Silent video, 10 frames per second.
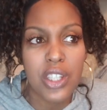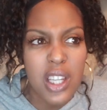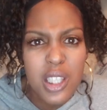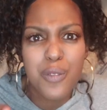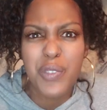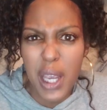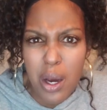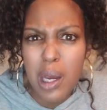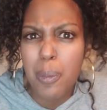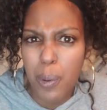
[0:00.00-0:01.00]
She is
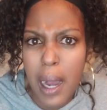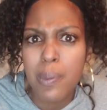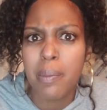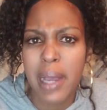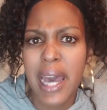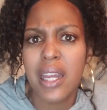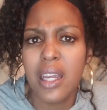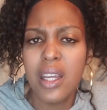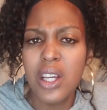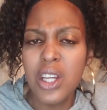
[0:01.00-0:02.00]
very problematic.